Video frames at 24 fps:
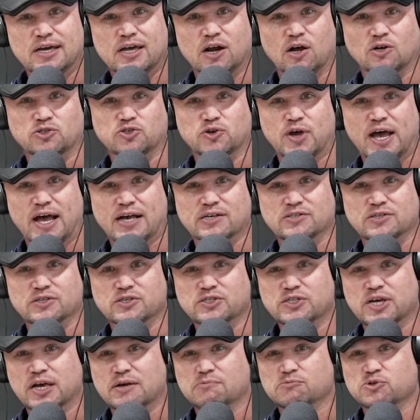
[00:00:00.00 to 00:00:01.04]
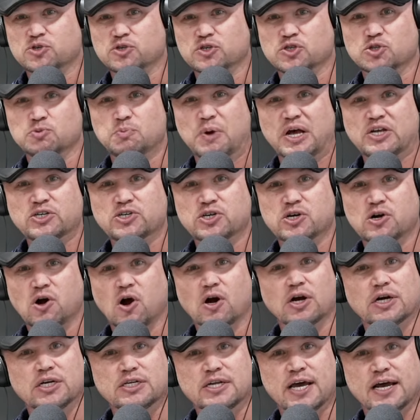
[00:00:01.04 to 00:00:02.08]
It also has the same suspension
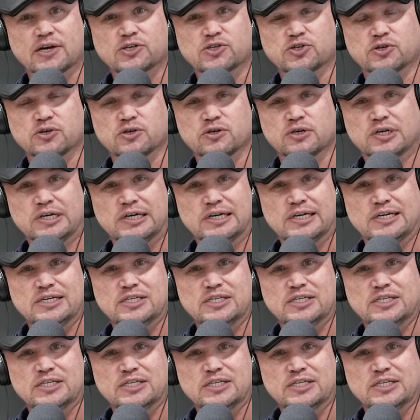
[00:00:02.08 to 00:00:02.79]
architecture,